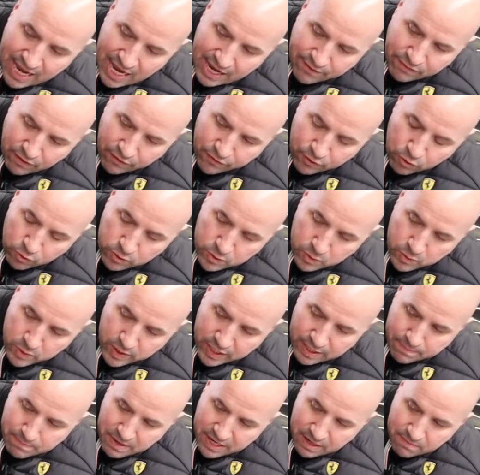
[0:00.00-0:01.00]
if it falls
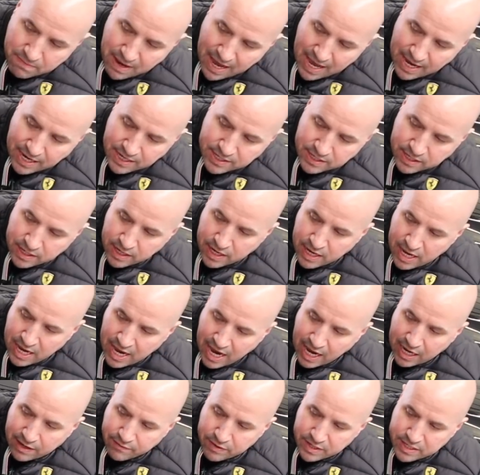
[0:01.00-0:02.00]
between min and max.
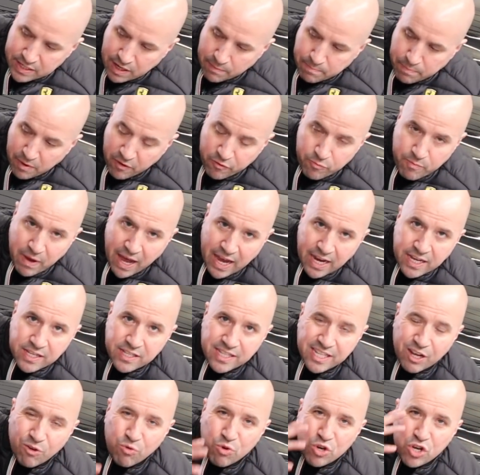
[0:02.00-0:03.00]
And if it's above max,
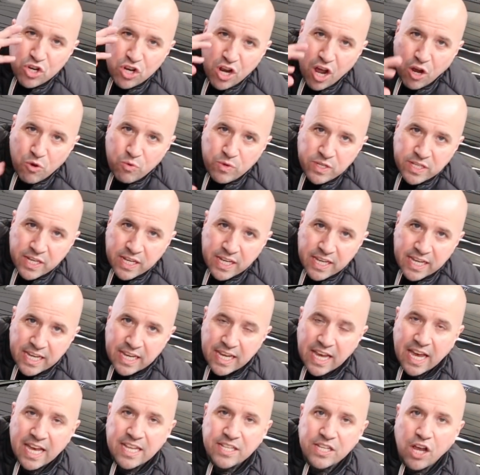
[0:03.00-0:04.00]
they'll note
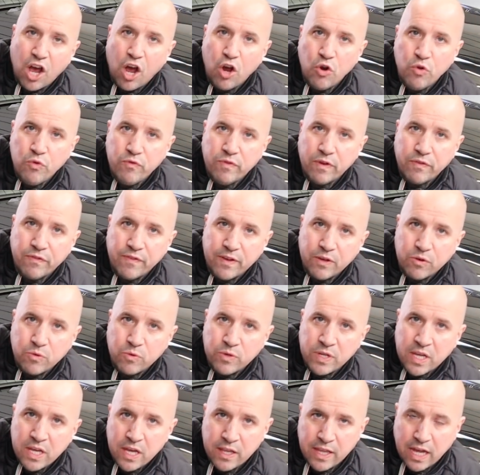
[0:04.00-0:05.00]
it as
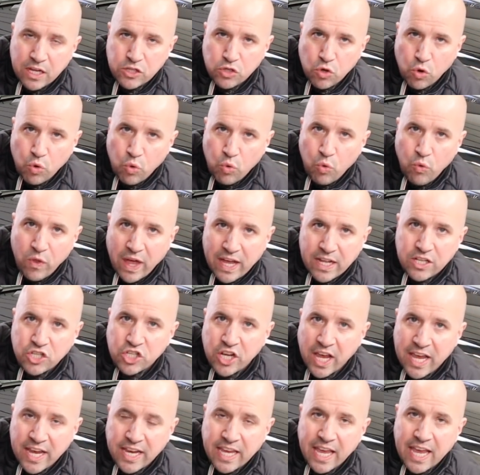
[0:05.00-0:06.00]
overfilled. That's all that
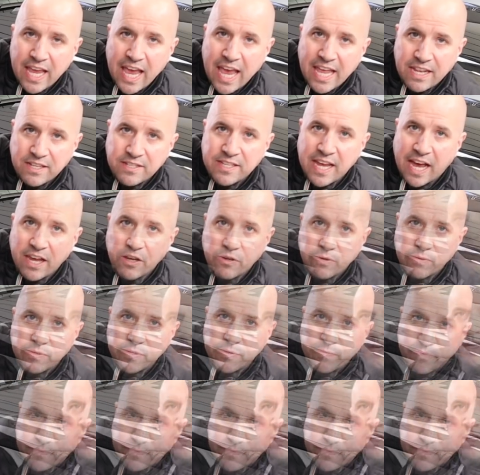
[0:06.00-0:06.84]
check entails.